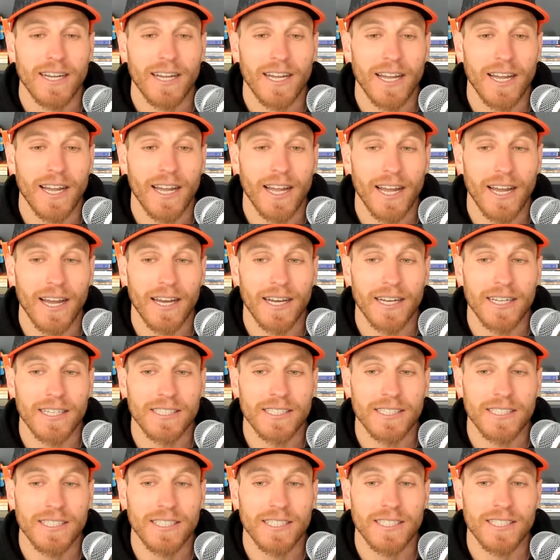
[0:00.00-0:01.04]

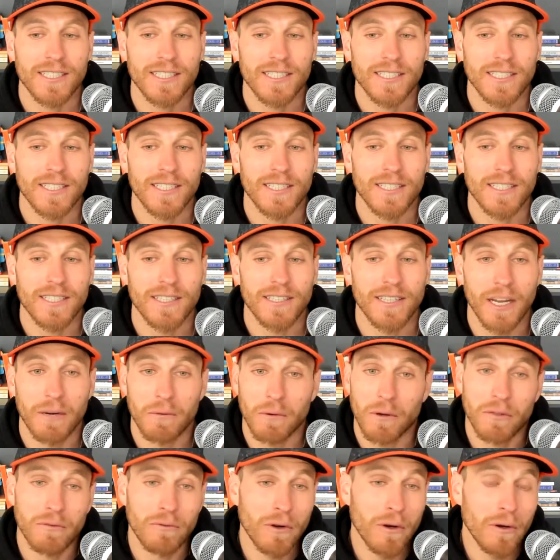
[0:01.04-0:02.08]
And they
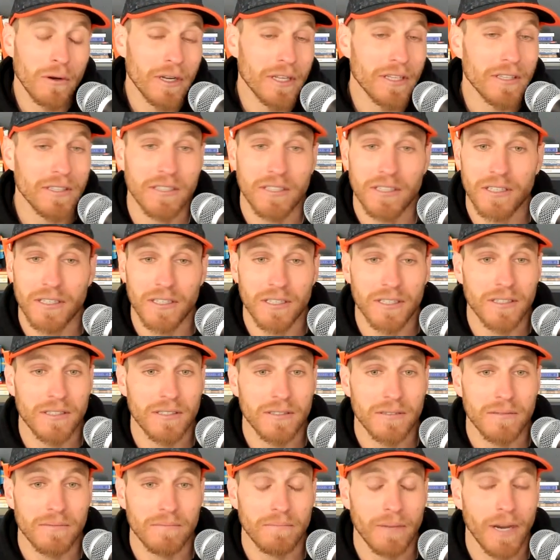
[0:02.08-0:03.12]
were thrown into
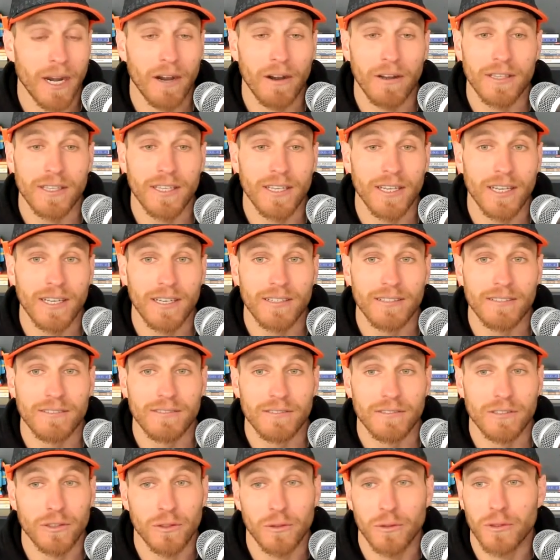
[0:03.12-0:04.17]
parenting
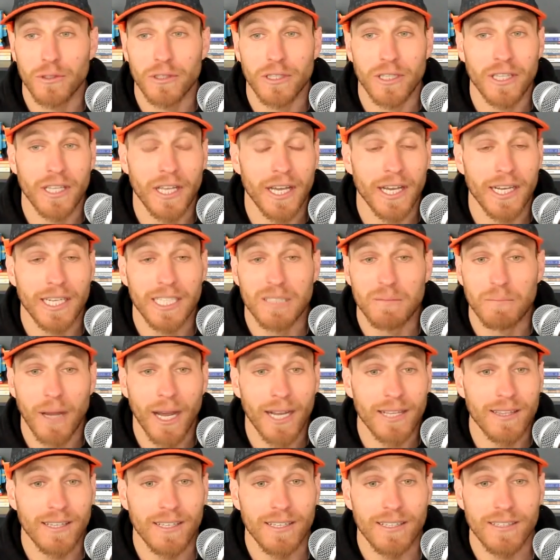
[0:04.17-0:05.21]
sooner than they
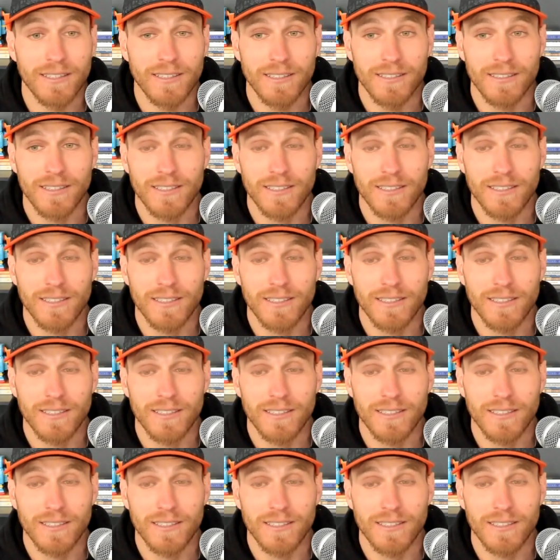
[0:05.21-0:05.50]
expected.